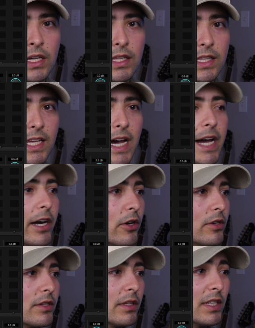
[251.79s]
the
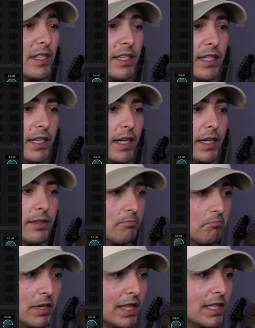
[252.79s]
IRs on this thing. I
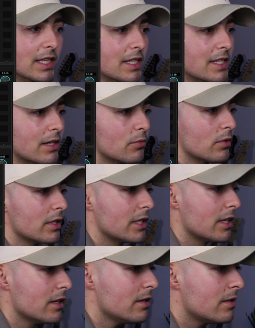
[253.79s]
think they sound really
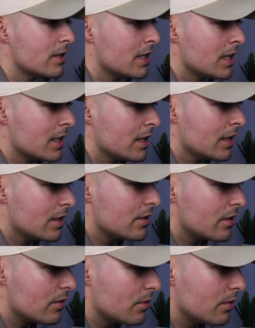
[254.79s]
good.
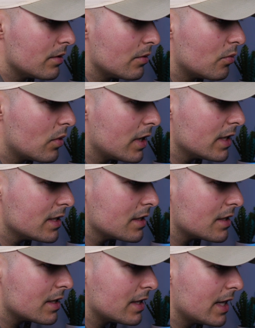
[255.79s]
So the
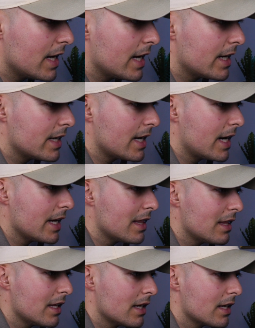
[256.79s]
ones that I
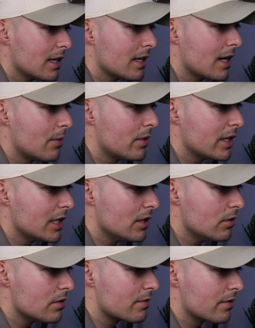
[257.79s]
think I wanna use for